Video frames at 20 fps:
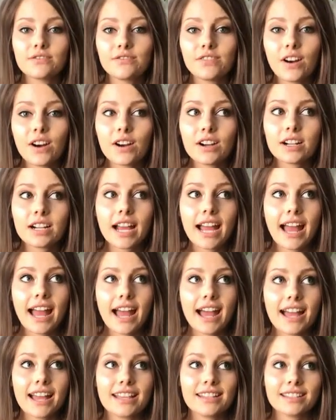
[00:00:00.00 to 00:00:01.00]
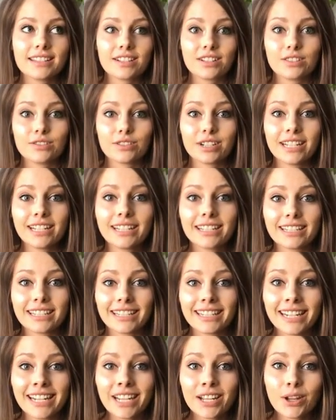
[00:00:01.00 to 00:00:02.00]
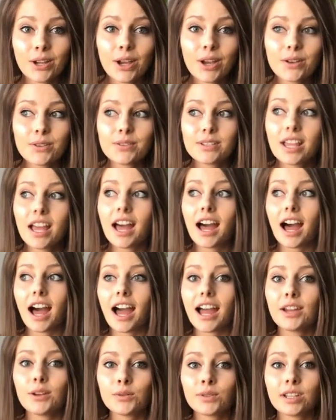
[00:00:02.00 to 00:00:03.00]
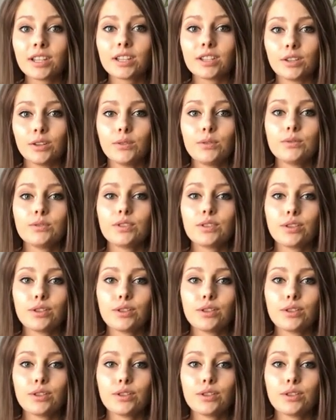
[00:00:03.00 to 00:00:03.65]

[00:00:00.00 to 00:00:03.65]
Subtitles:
far as green cleaning goes, I only use